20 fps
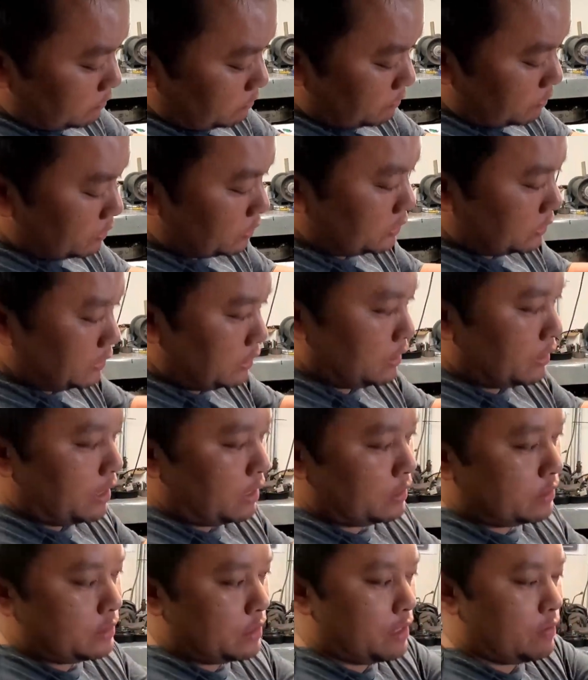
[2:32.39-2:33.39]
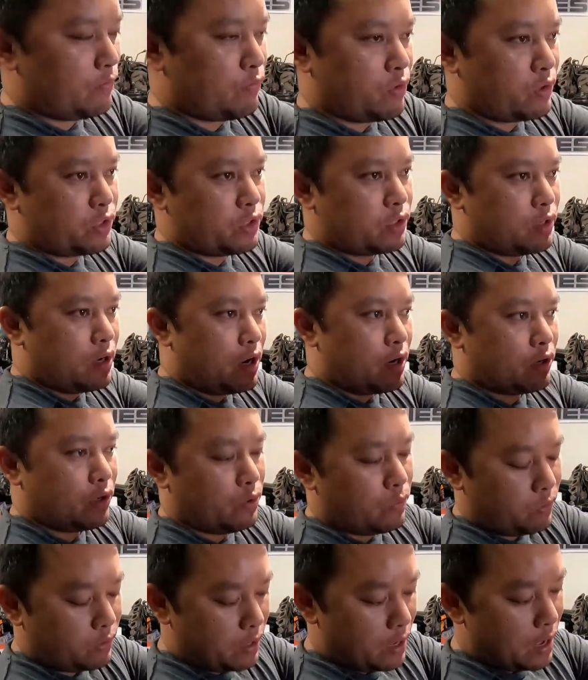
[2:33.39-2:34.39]
mostly say Fortune
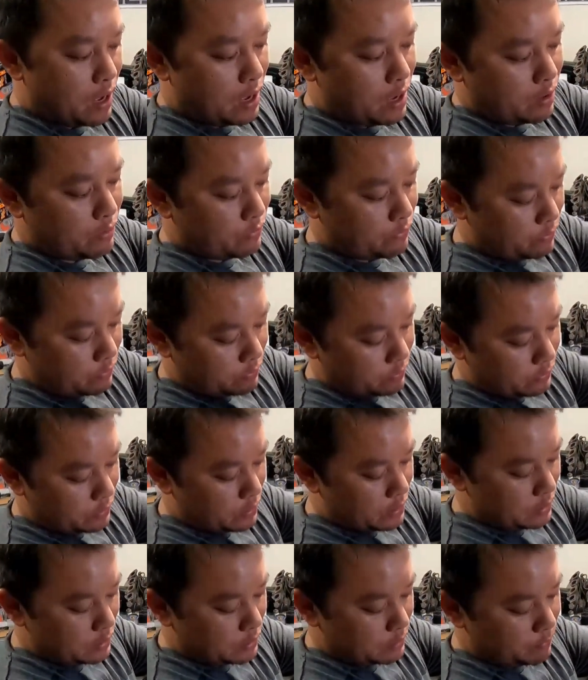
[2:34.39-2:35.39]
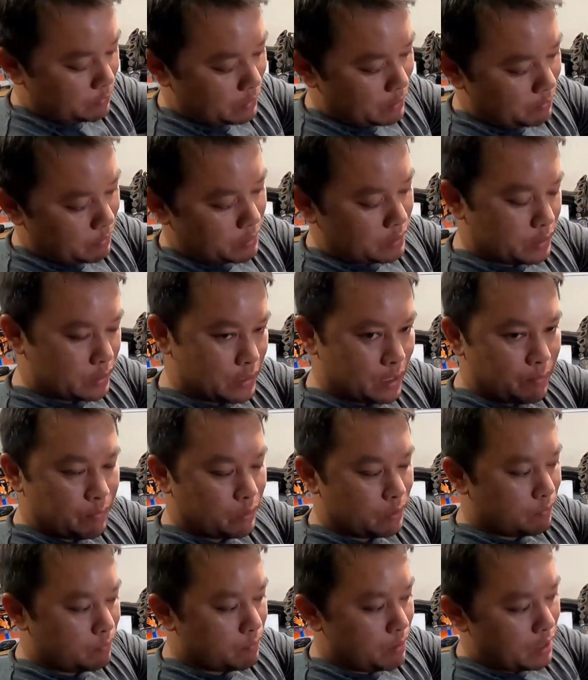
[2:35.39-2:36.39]
Auto will have these pretty much
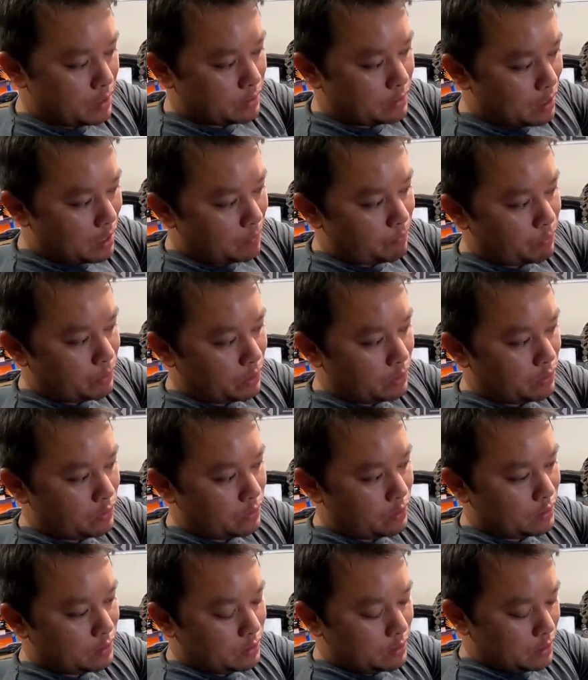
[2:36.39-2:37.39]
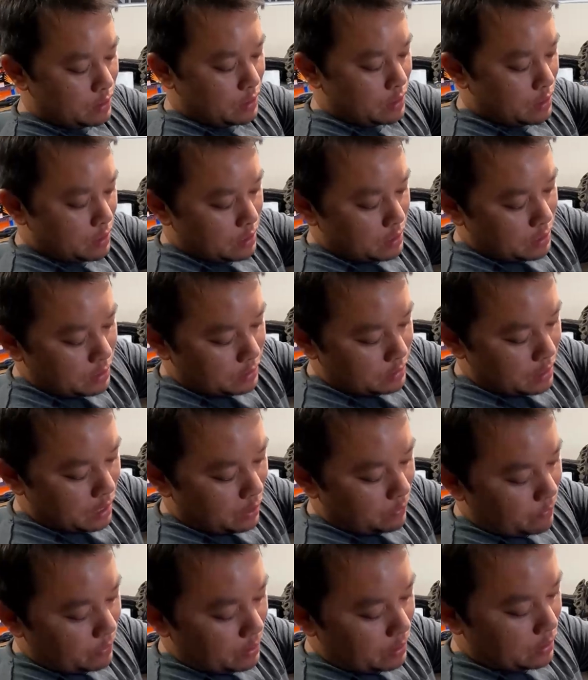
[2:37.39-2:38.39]
assembled but not preloaded.
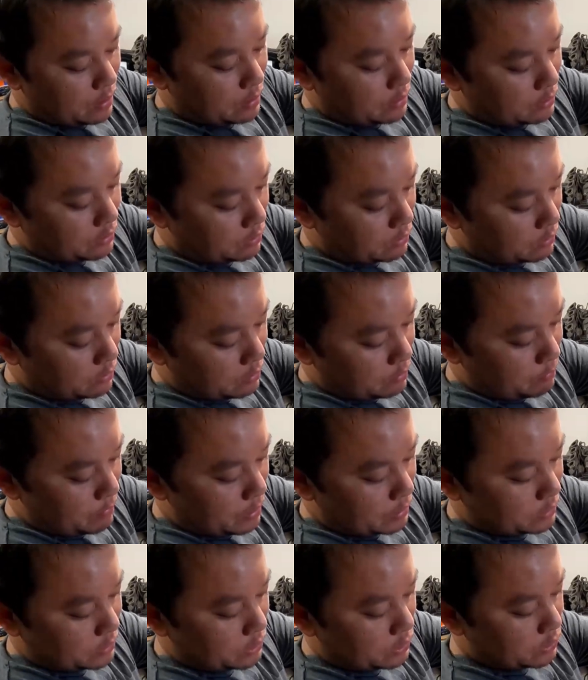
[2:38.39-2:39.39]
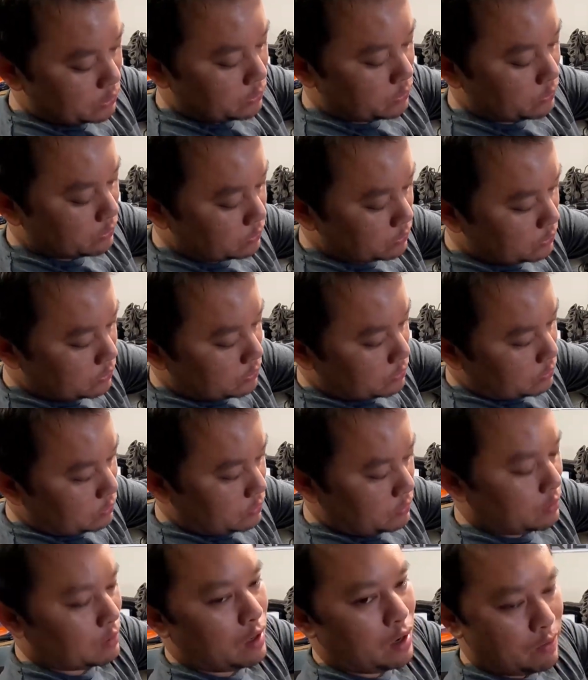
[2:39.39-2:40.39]
That way, it makes you,
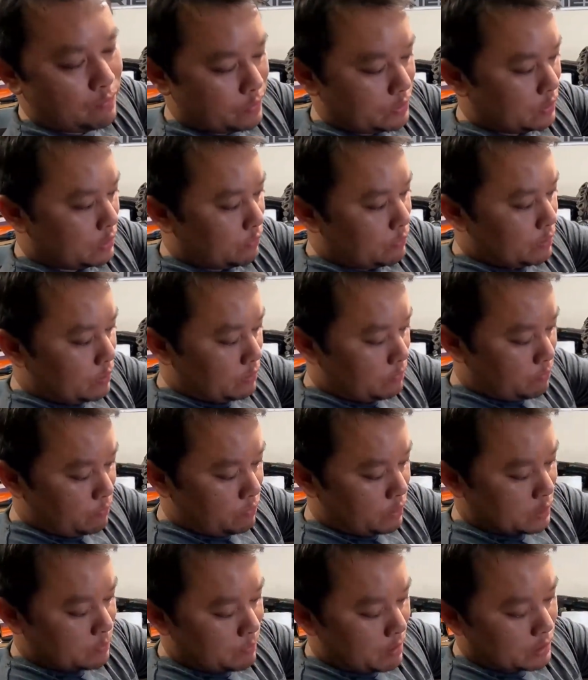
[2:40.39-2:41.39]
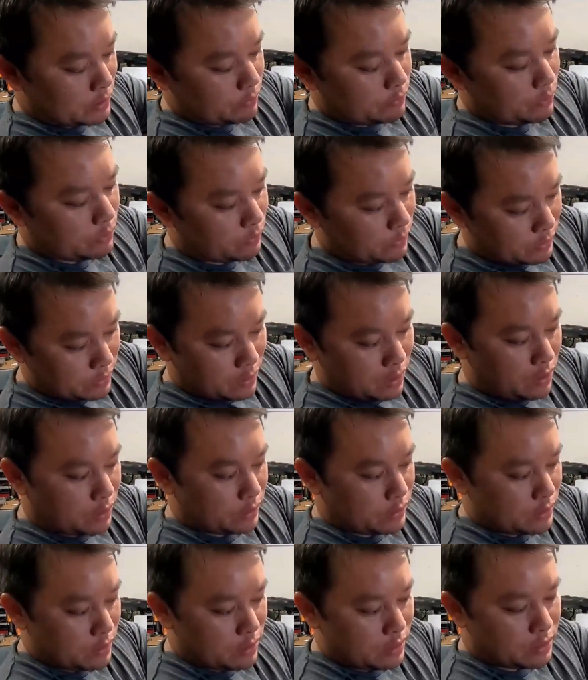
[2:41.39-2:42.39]
obviously responsible with
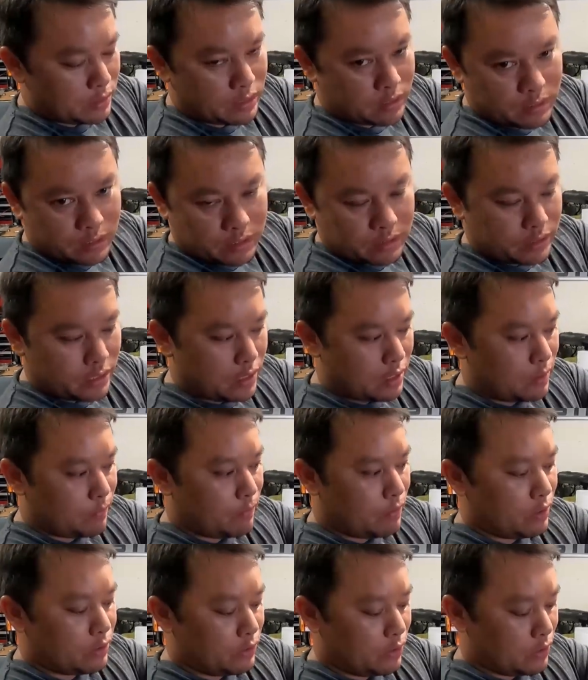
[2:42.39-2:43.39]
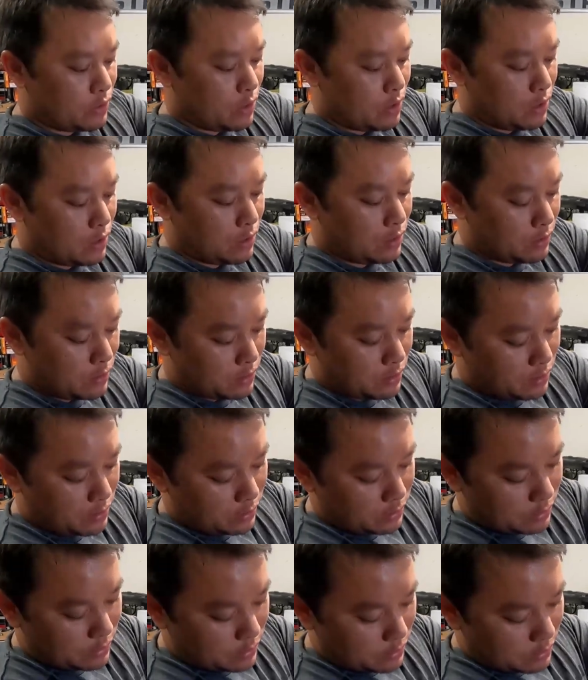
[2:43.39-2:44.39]
all the setup on your car
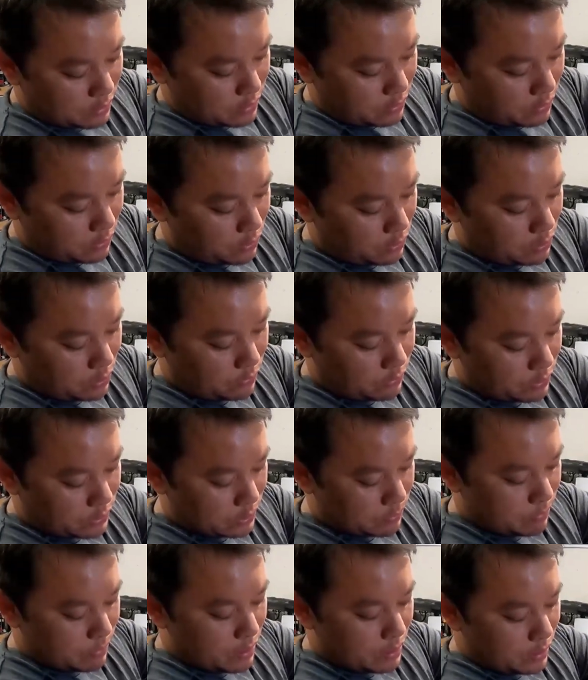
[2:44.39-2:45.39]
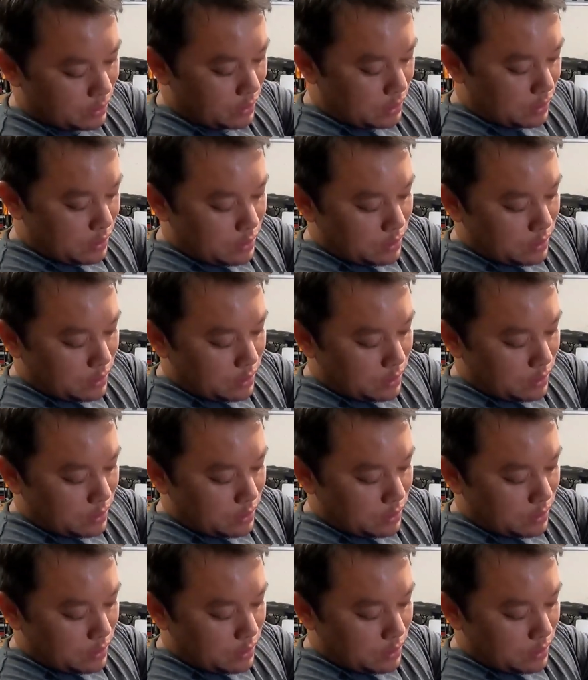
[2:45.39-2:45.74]
on the coilovers. But